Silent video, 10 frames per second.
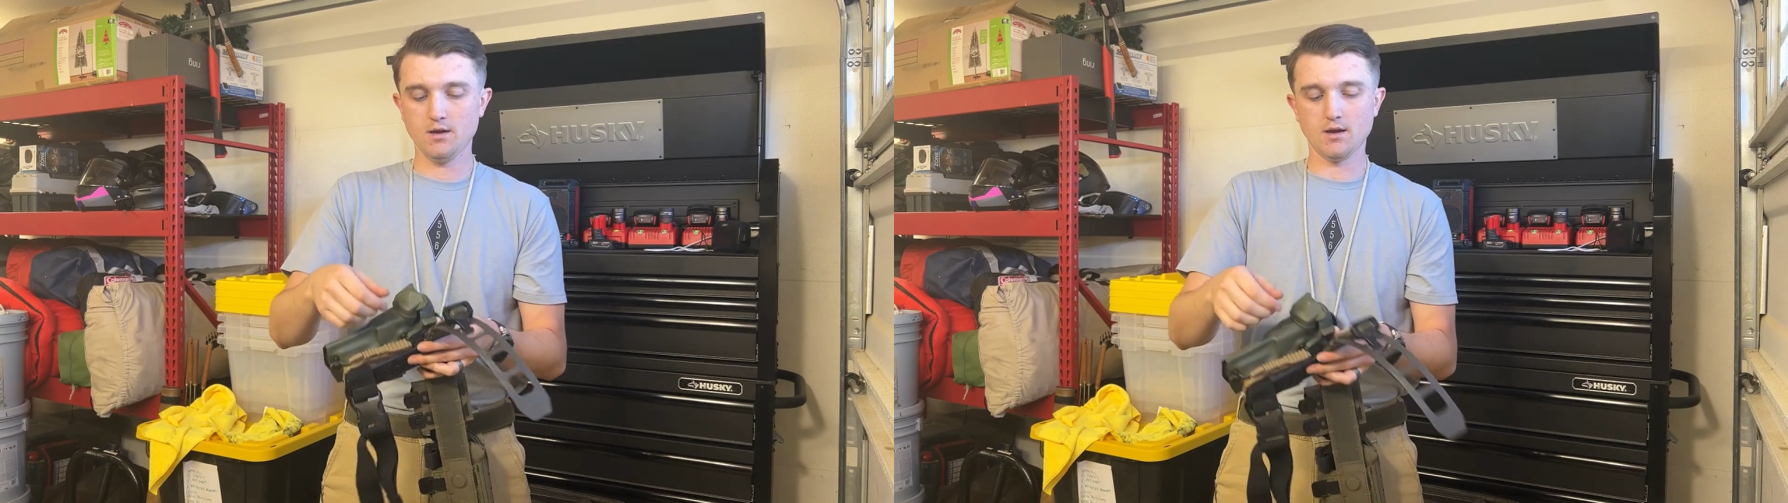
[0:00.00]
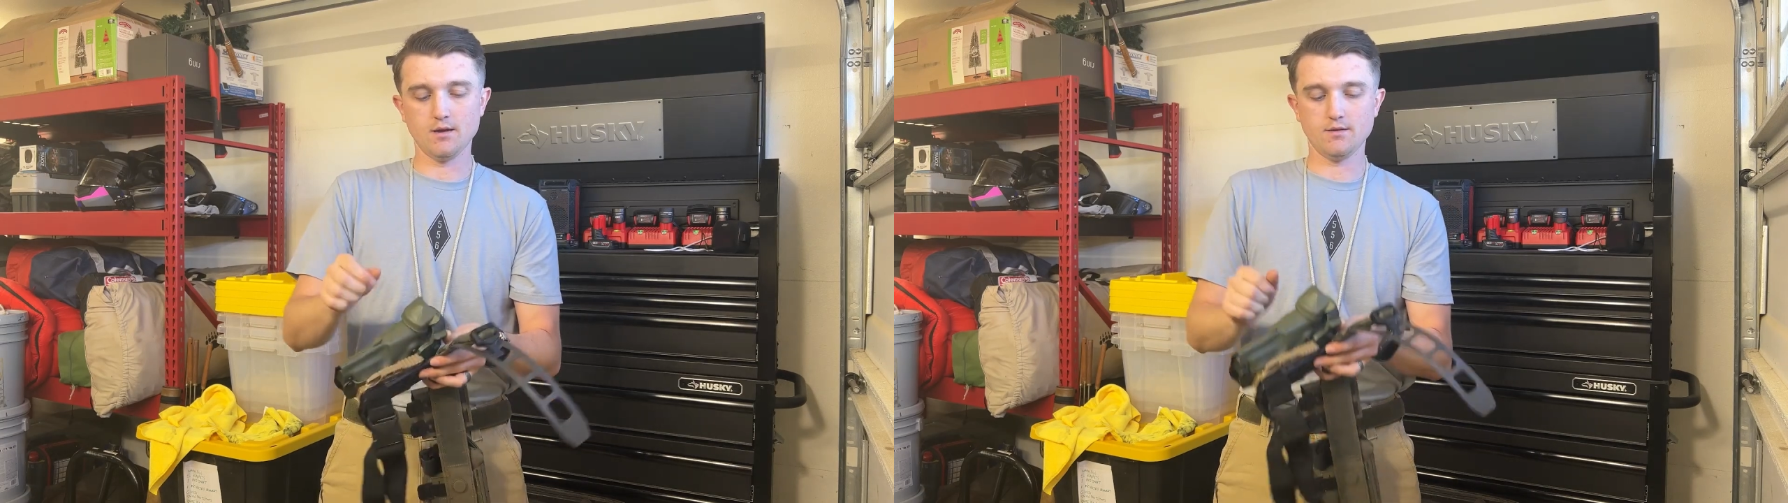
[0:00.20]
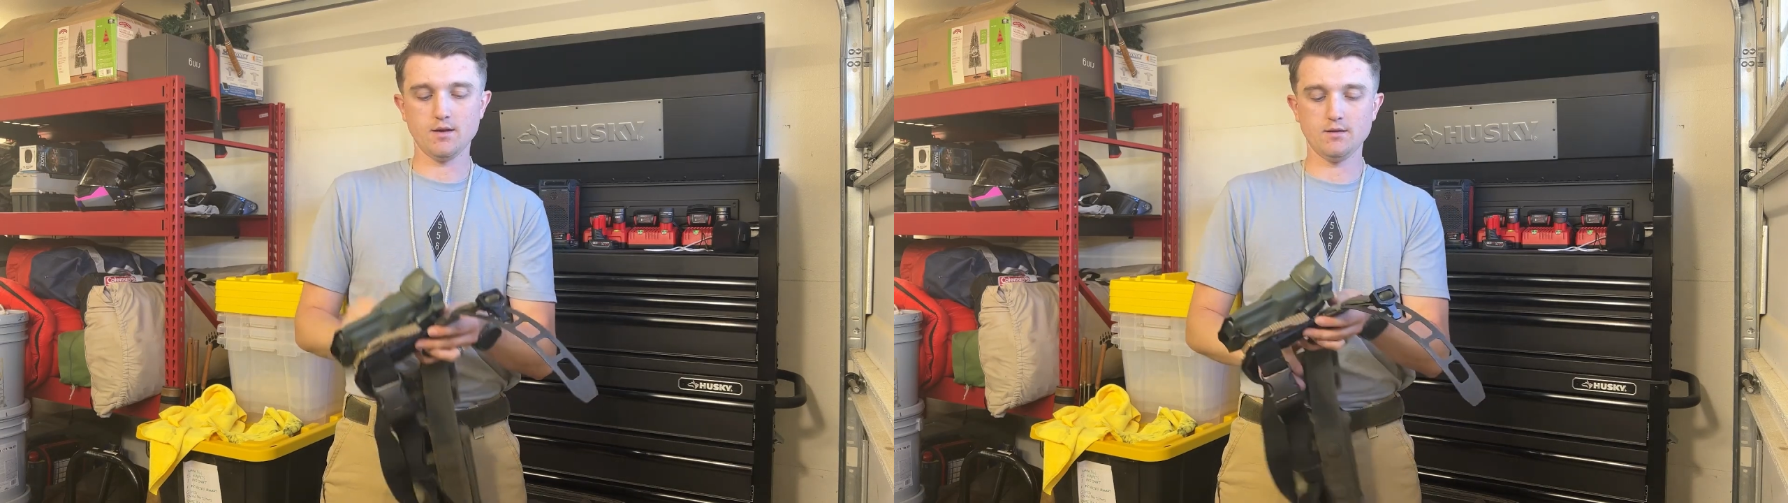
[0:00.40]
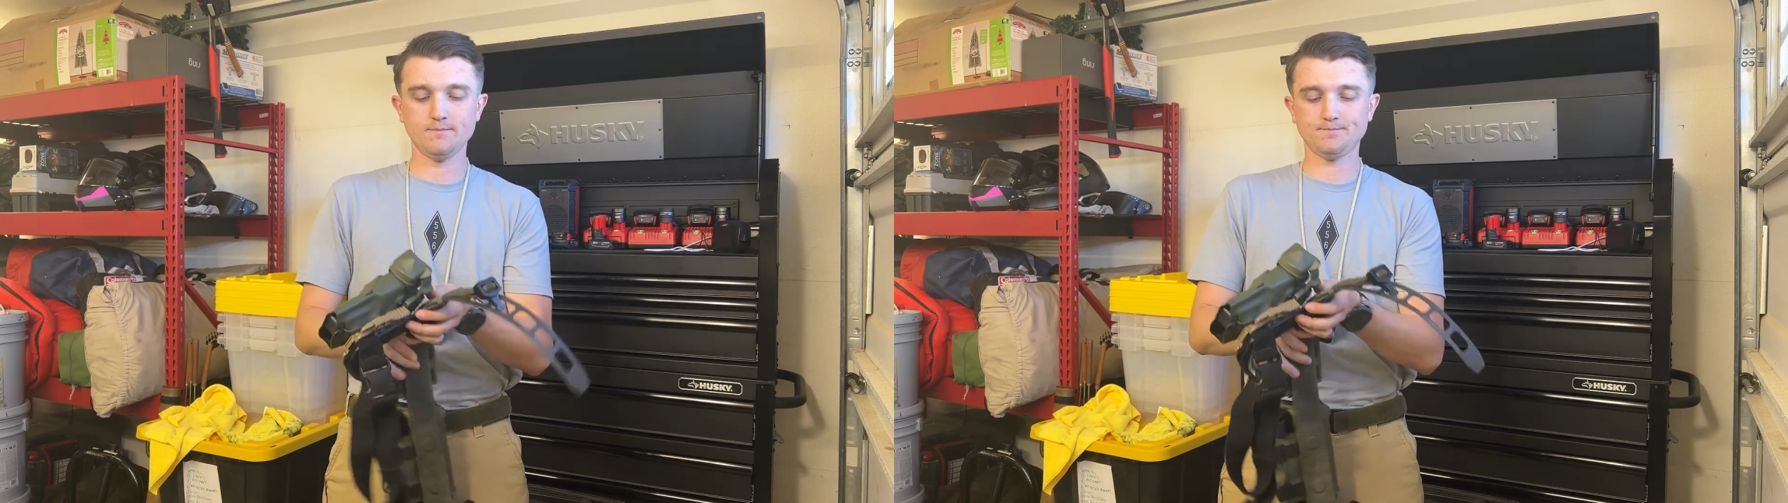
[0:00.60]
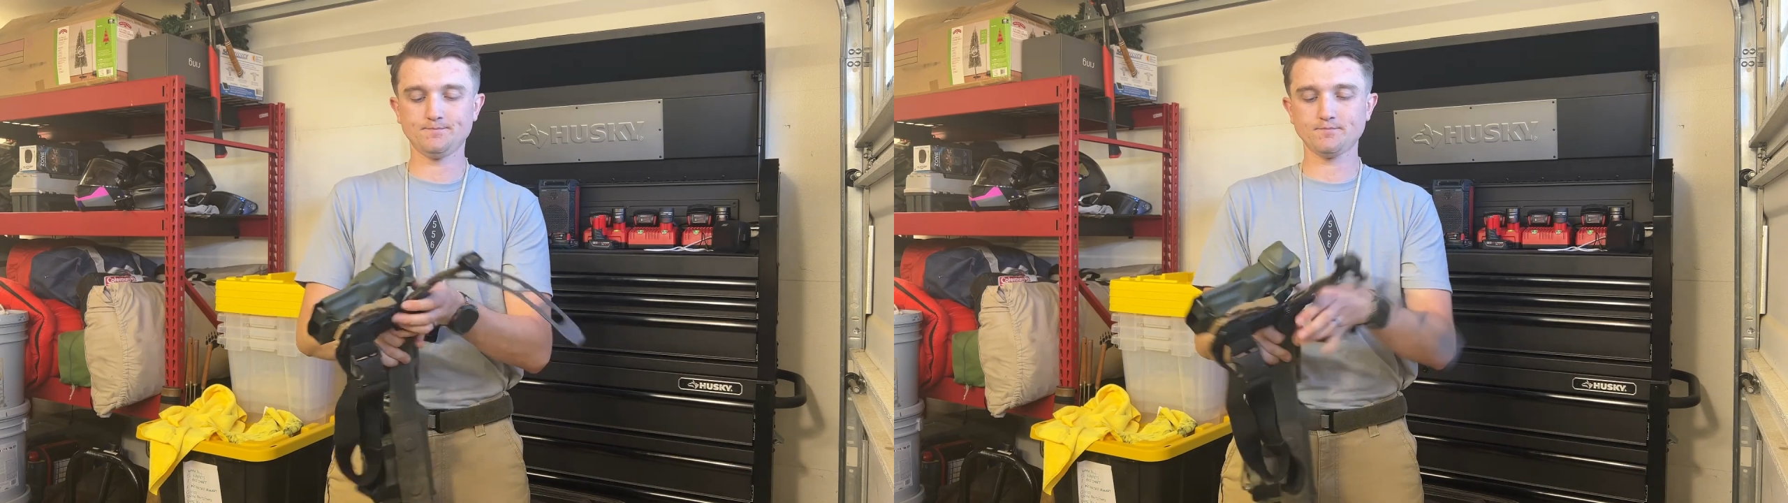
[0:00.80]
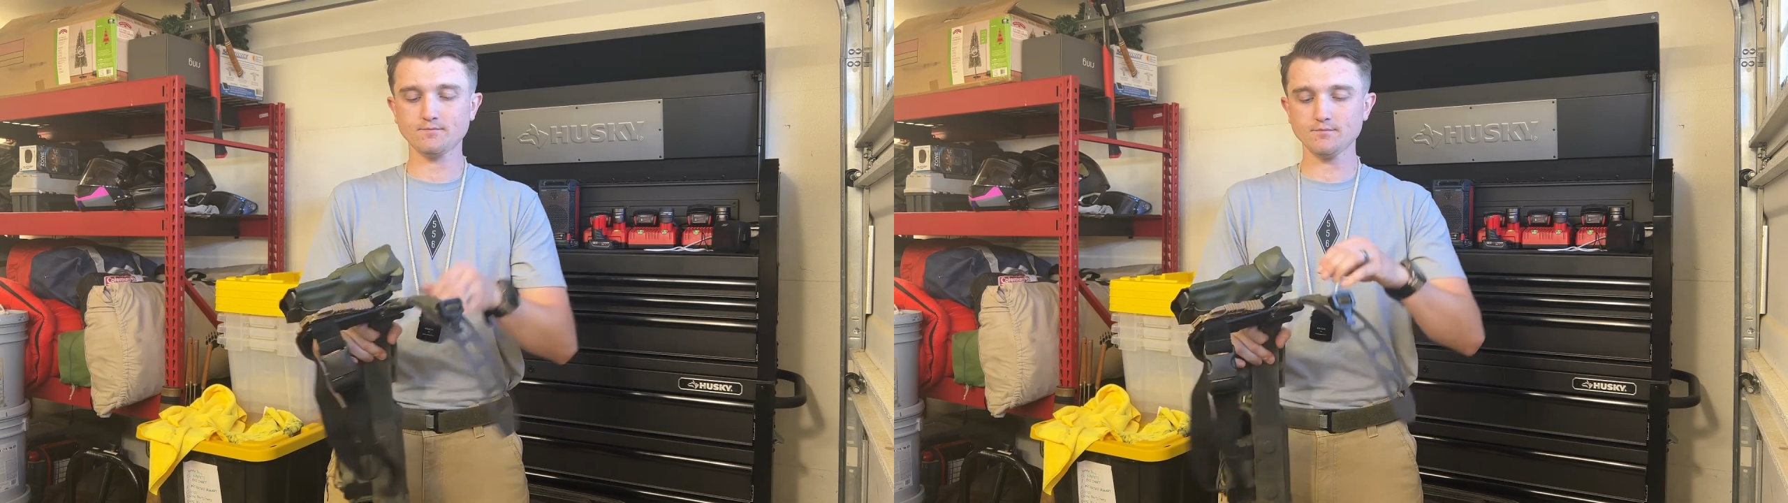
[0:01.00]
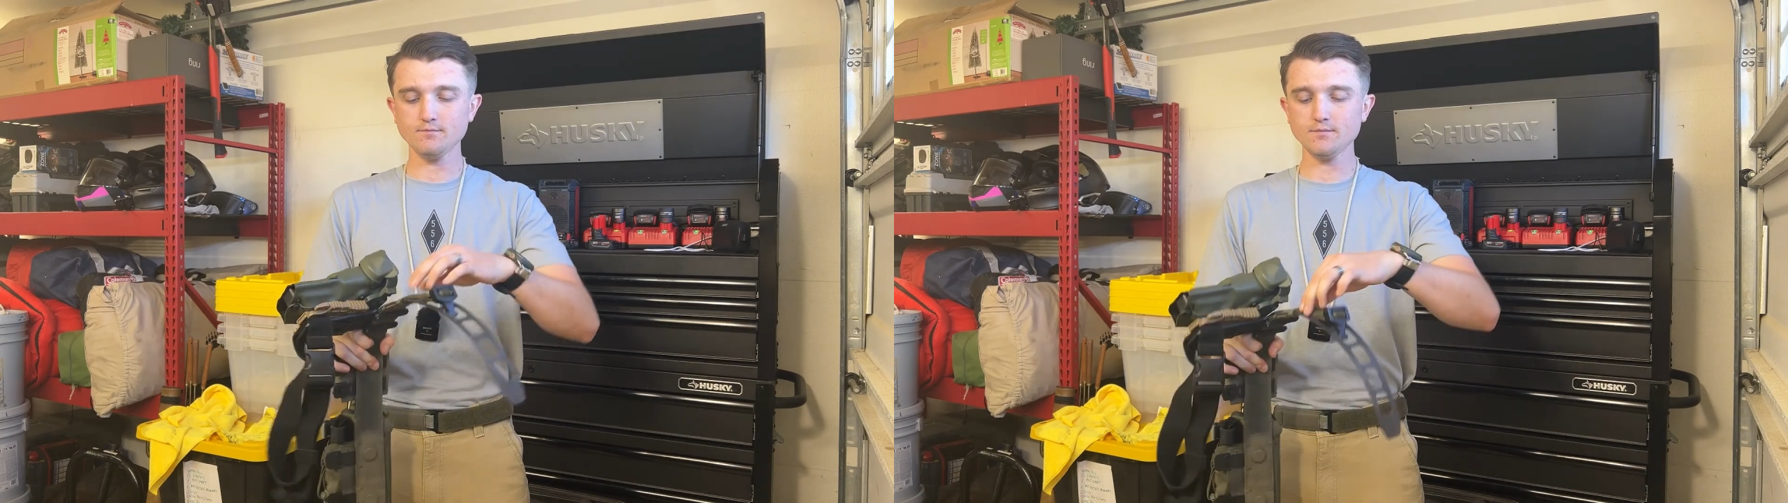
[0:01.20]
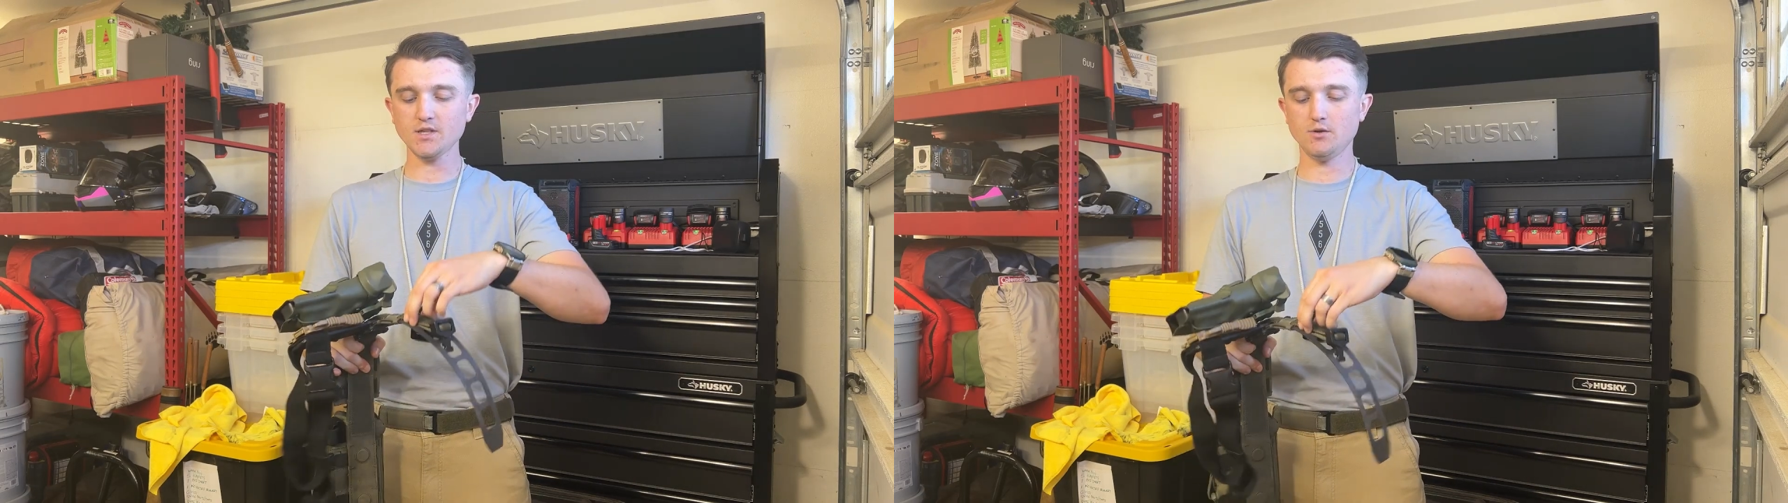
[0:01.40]
Then
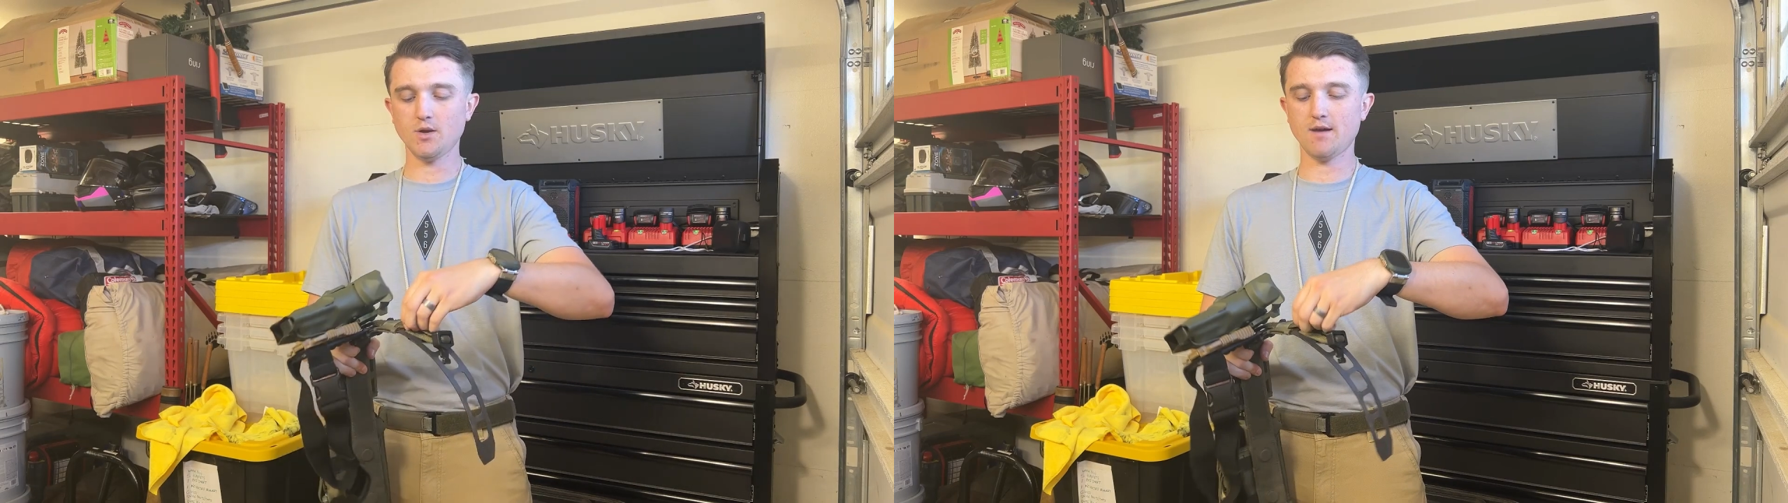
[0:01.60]
you